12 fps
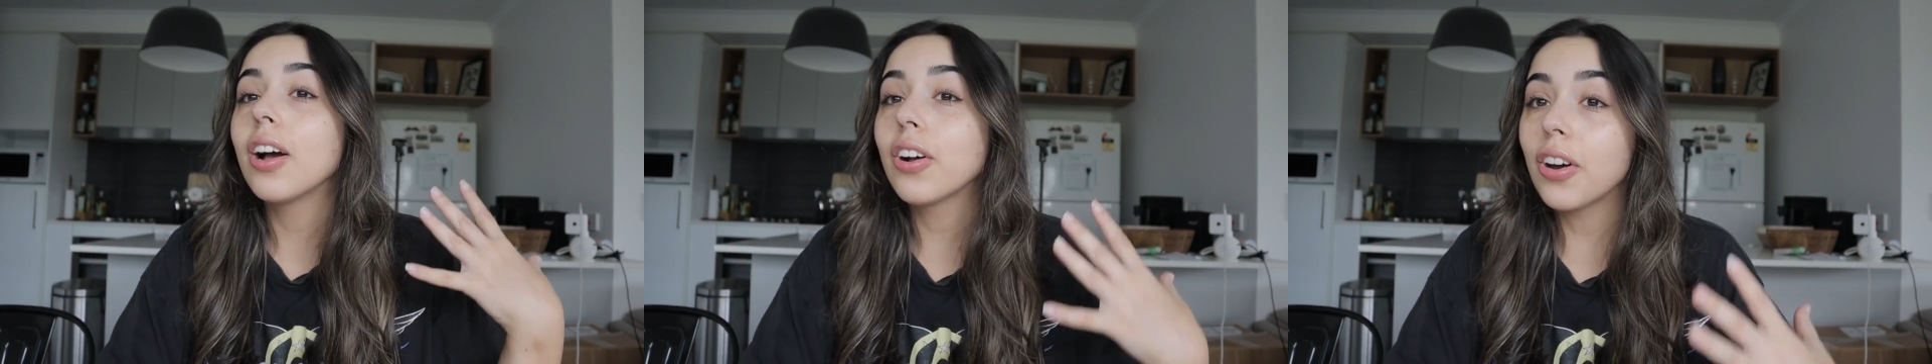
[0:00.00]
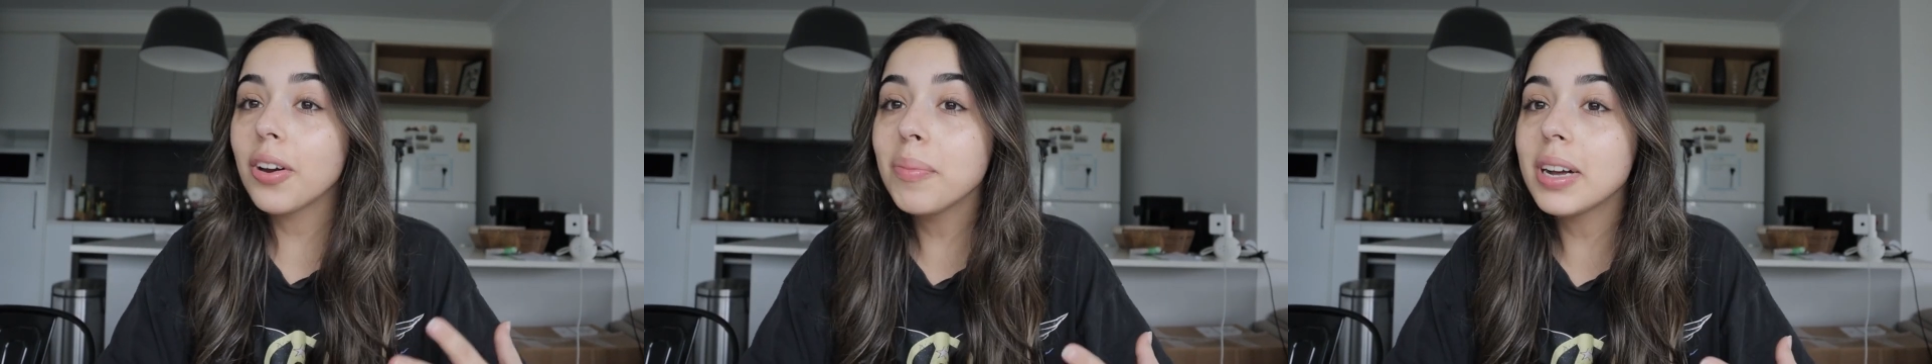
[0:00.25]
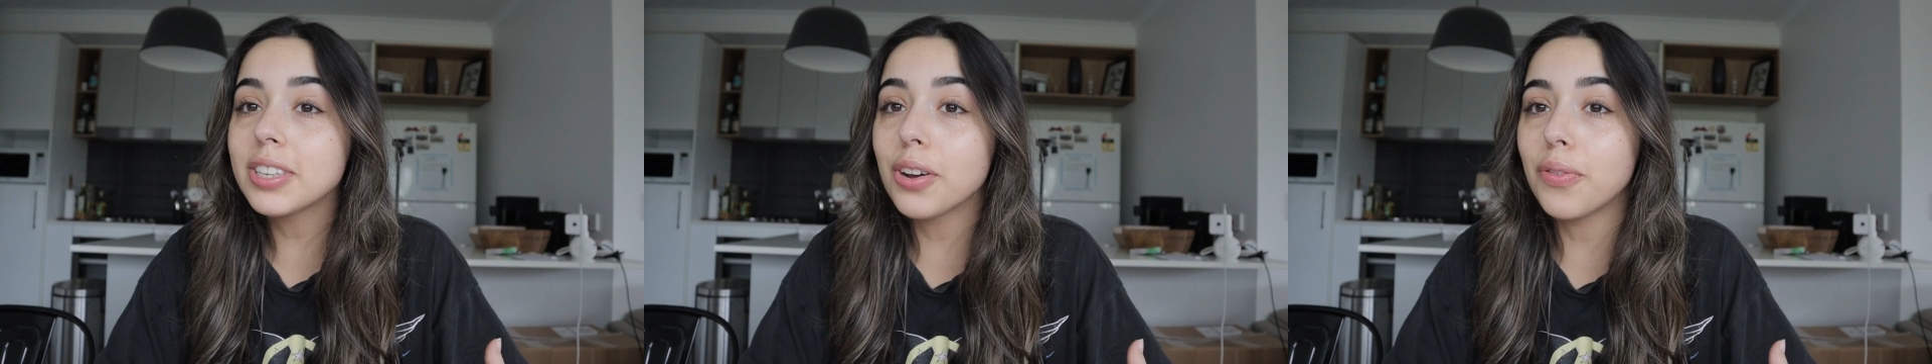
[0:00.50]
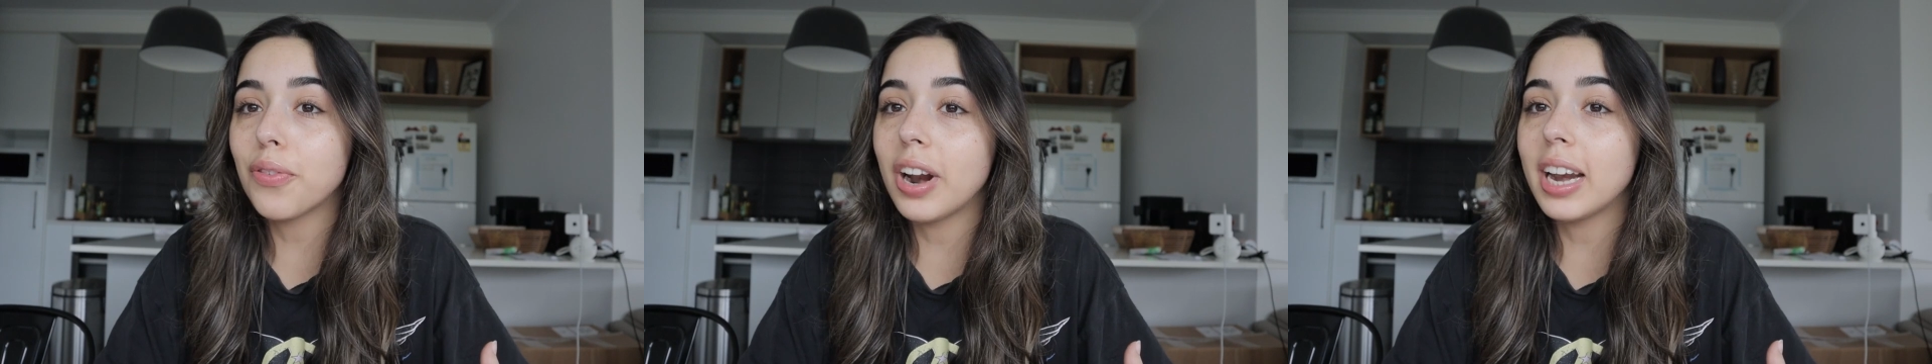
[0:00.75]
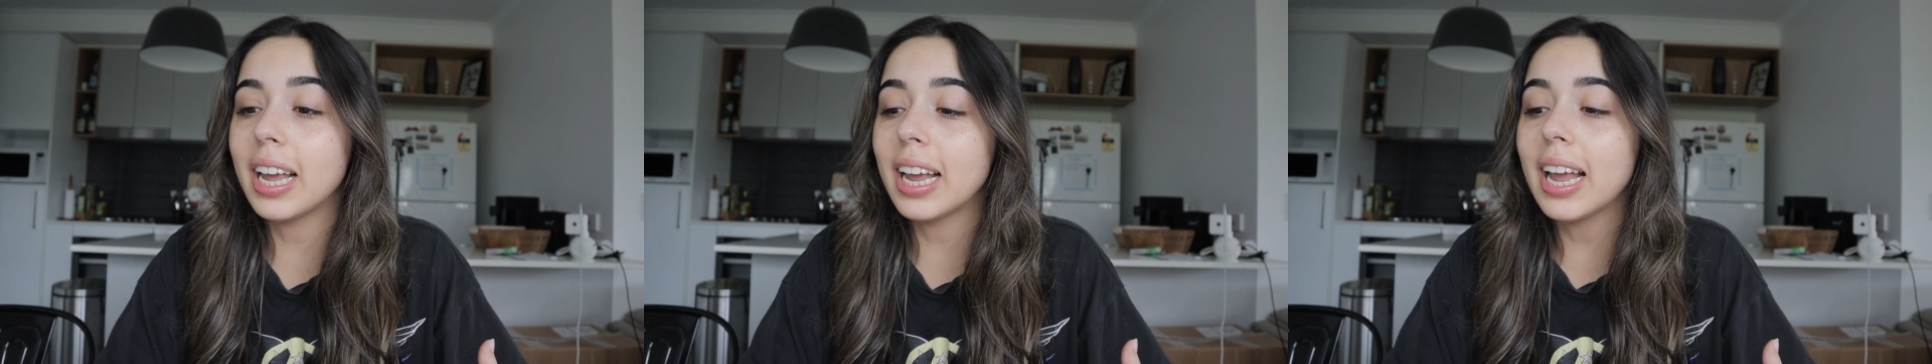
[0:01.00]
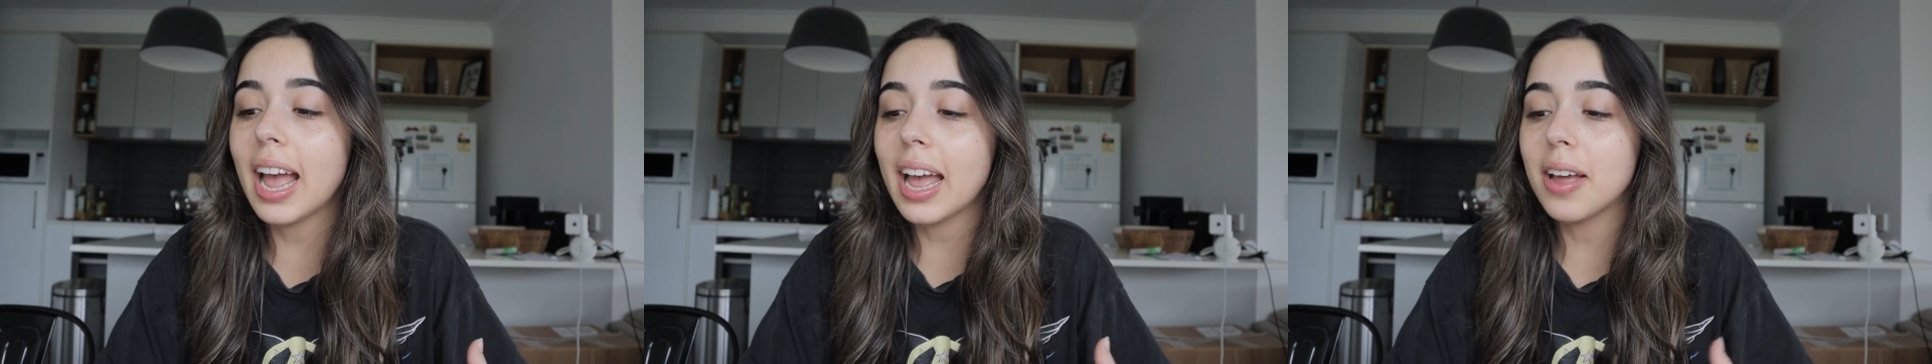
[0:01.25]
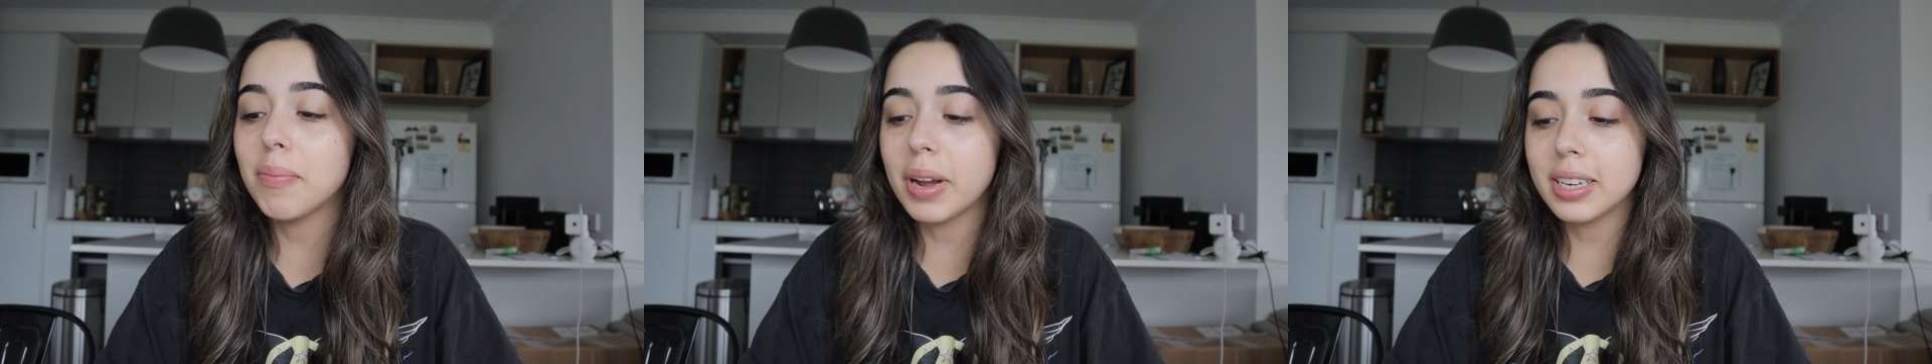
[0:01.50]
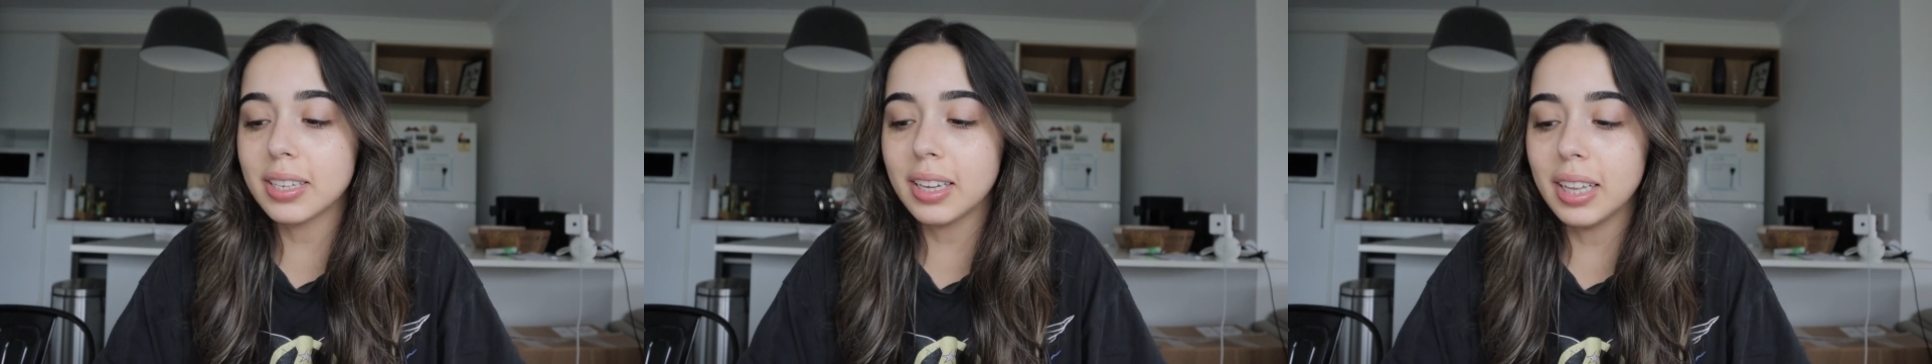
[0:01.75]
gotten myself ready, and
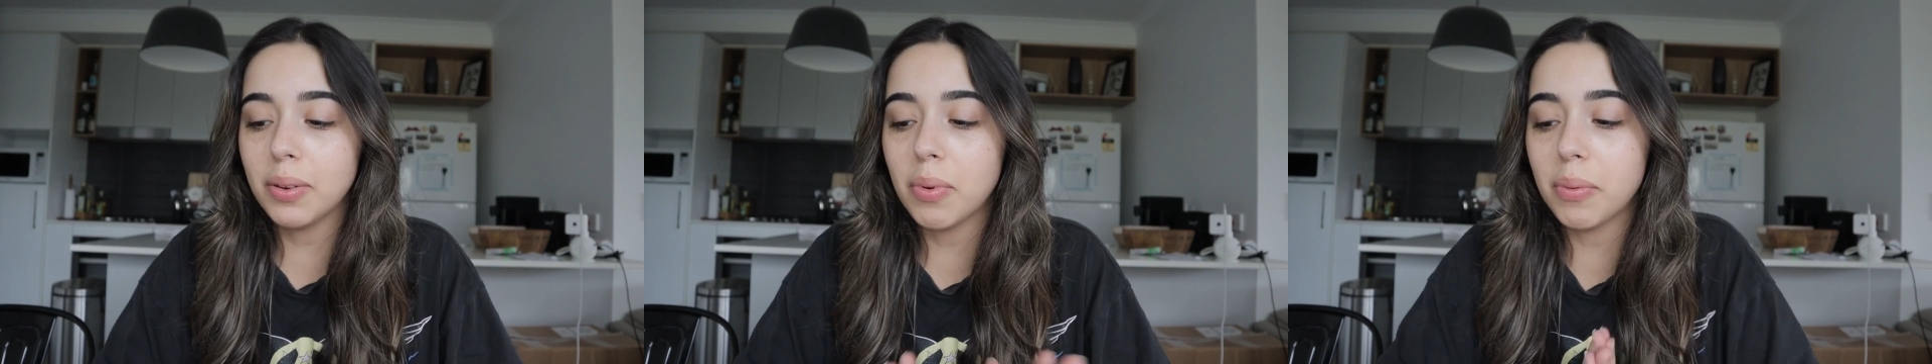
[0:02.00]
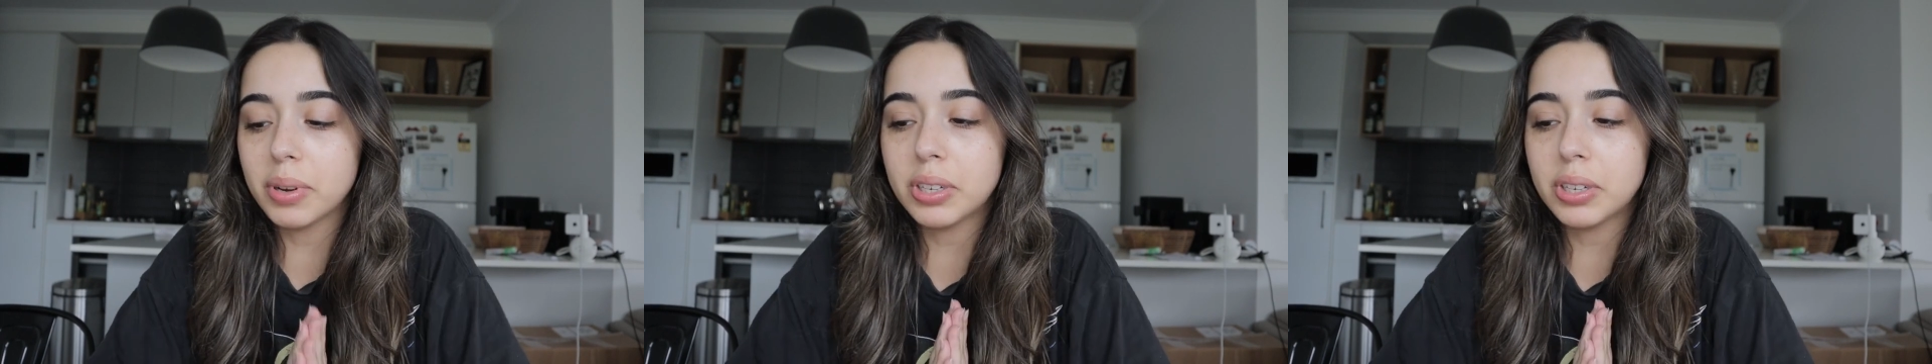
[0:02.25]
basically what